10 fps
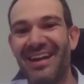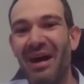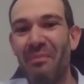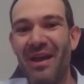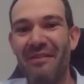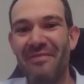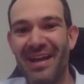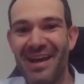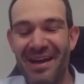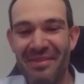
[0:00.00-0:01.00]
God help you if
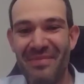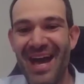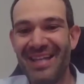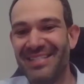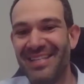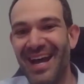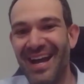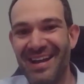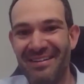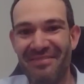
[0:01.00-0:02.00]
you get on the bad
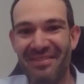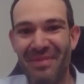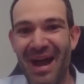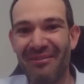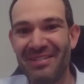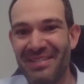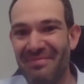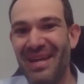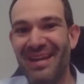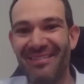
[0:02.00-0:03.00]
side of the powers
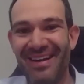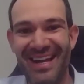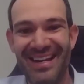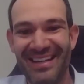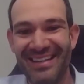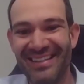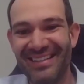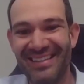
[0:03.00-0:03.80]
that be, right?